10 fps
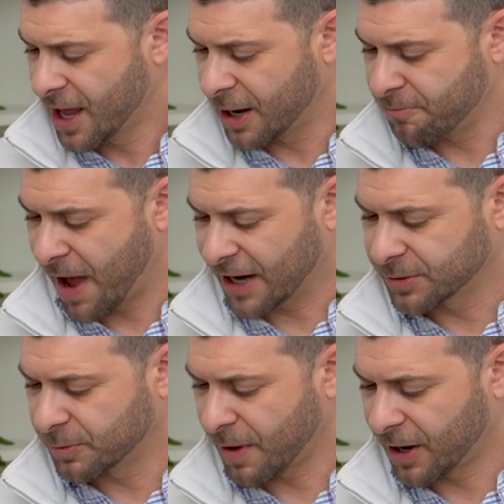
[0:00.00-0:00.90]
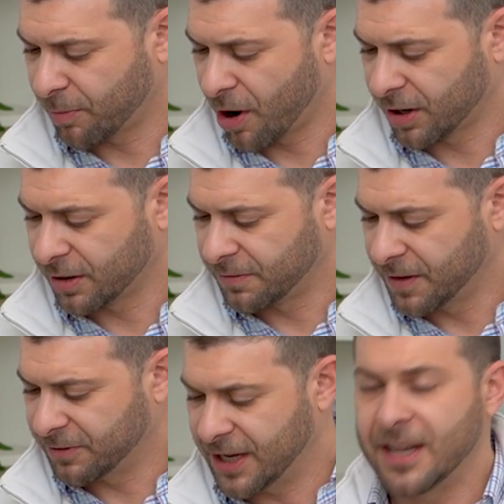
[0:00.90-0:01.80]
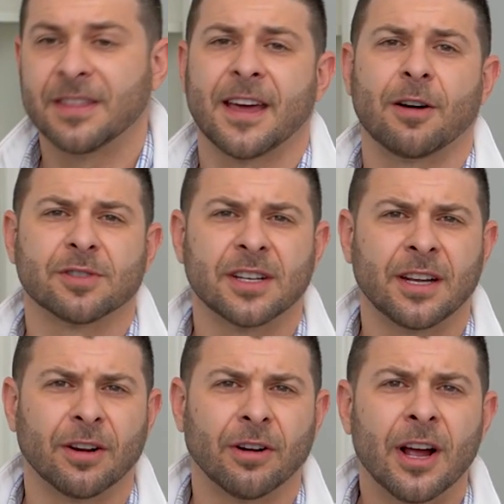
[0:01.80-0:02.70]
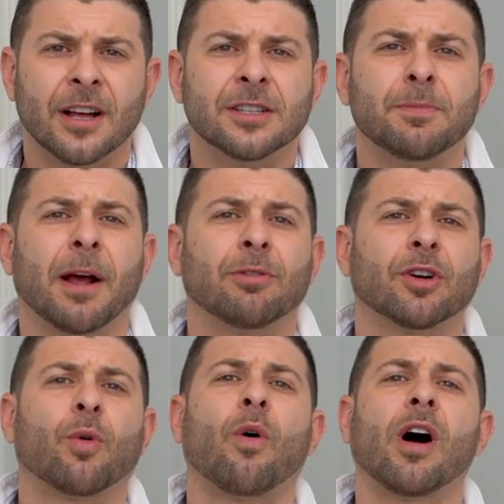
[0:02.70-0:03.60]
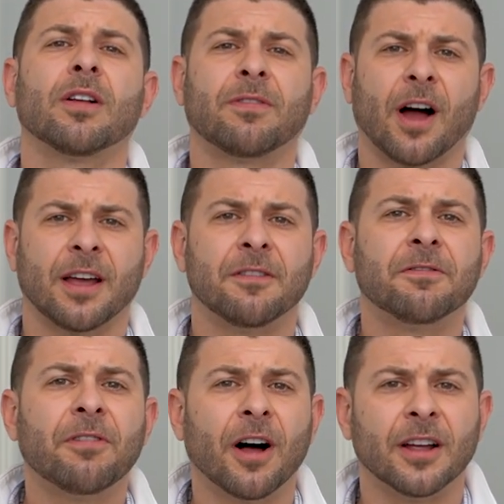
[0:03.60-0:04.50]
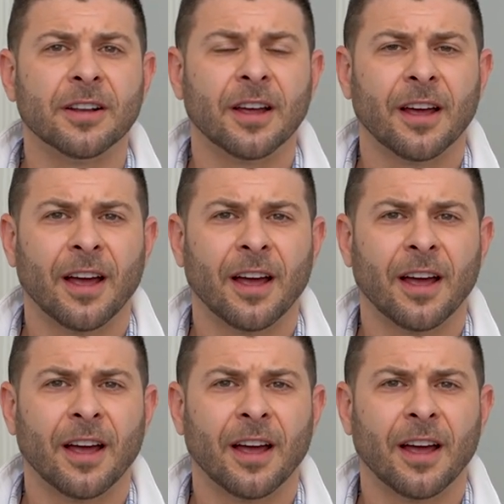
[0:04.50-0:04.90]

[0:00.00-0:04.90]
and maximum out-of-pocket of $15,000 here to be able to qualify and fund